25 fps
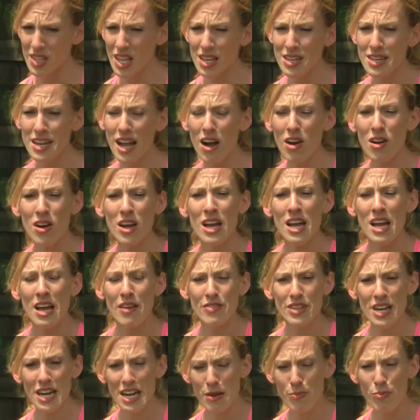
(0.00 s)
Now, if
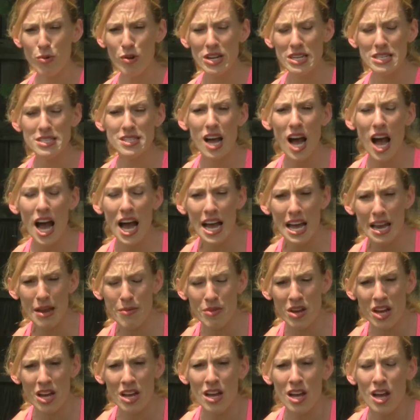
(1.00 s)
at any point in
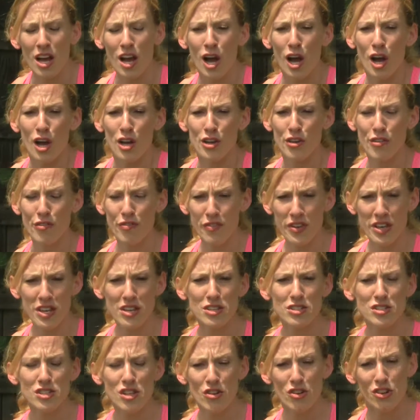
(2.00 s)
time you feel
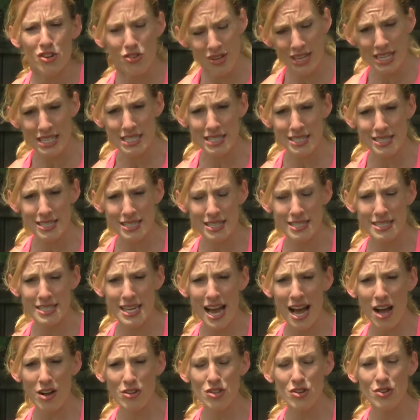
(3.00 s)
as though you need to sit
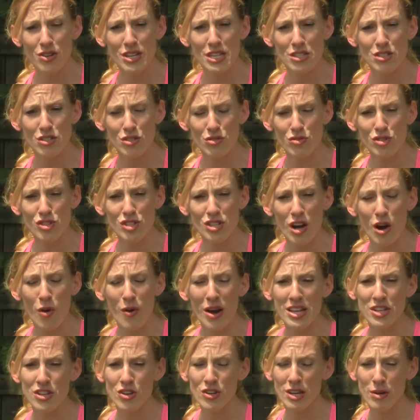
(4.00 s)
down, you can do so,
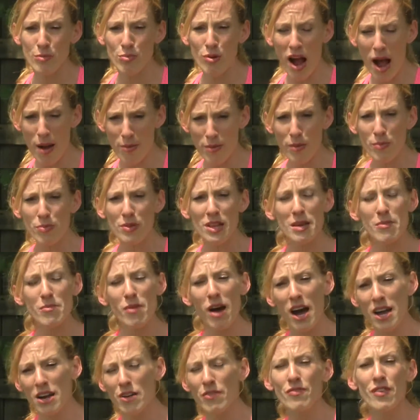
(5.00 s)
and you can probably
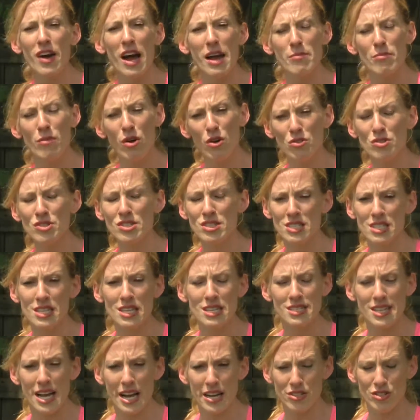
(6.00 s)
modify most of
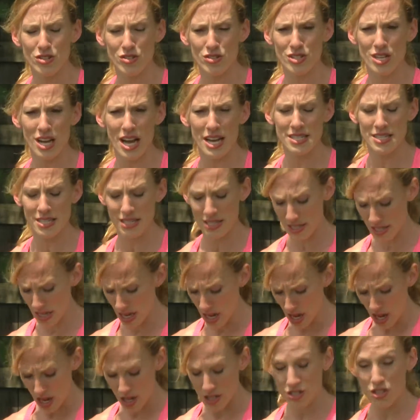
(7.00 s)
these exercises
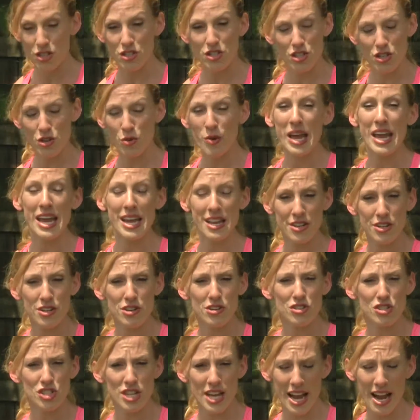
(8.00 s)
to do in your
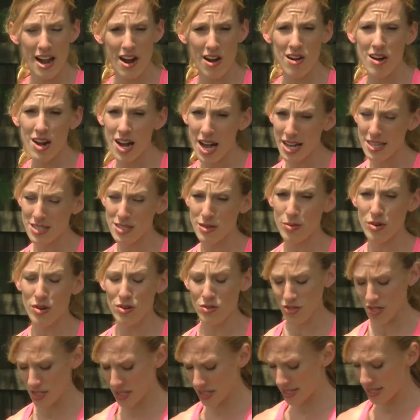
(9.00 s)
chair as
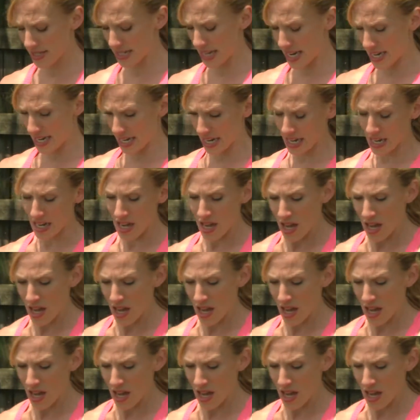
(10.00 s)
opposed to standing.